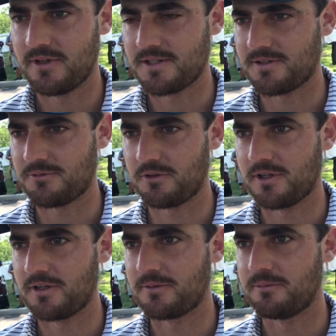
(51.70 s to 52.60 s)
This is
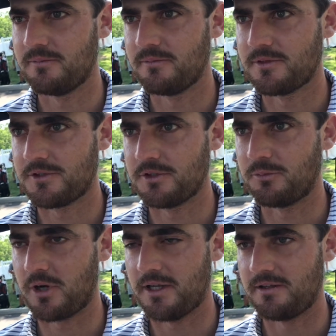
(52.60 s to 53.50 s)
really
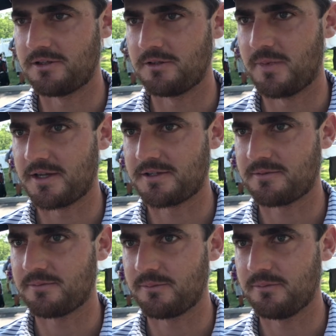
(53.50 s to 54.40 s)
the two
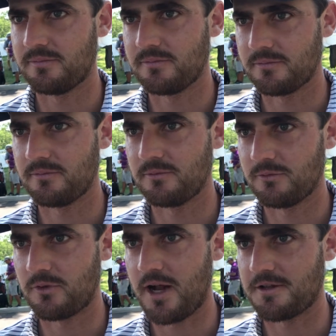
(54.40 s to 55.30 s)
best
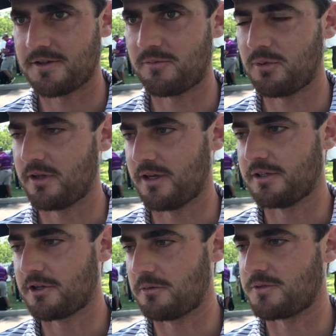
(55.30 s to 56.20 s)
rounds I've played
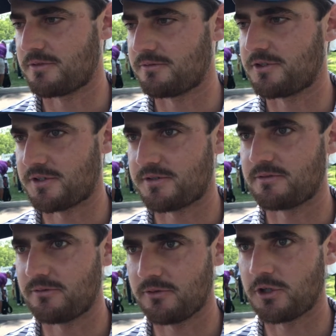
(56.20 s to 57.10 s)
in terms of just
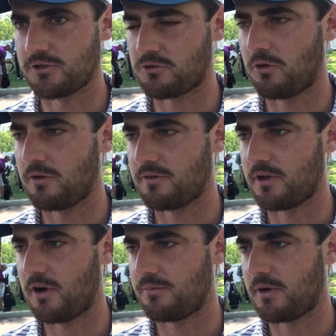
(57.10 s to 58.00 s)
control of the
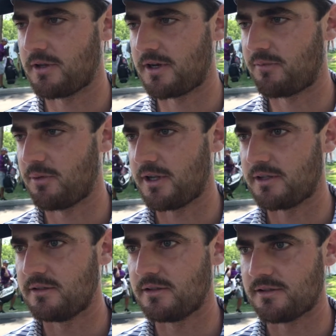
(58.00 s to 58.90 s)
golf ball that I've
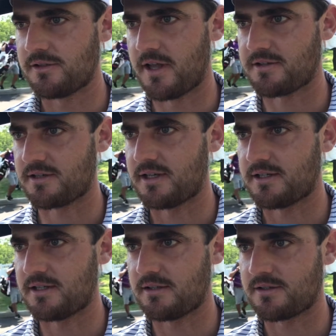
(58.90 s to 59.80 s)
played in
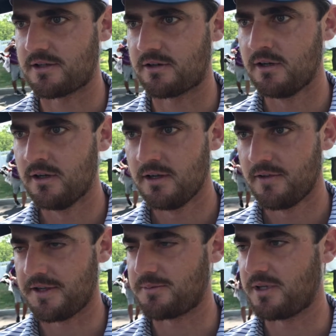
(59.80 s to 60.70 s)
2018. So
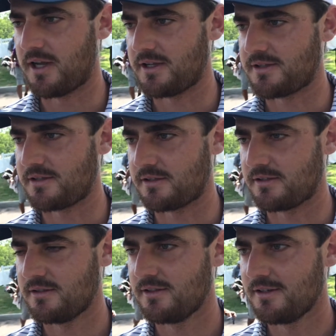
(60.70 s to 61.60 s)
that's been nice to
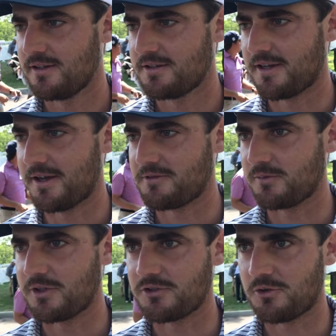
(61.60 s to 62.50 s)
have
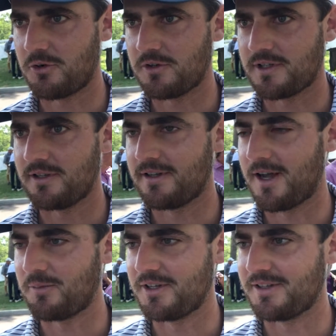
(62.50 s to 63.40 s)
some control and
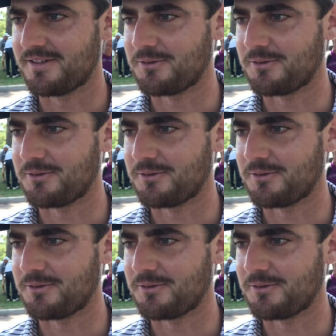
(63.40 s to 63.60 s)
not be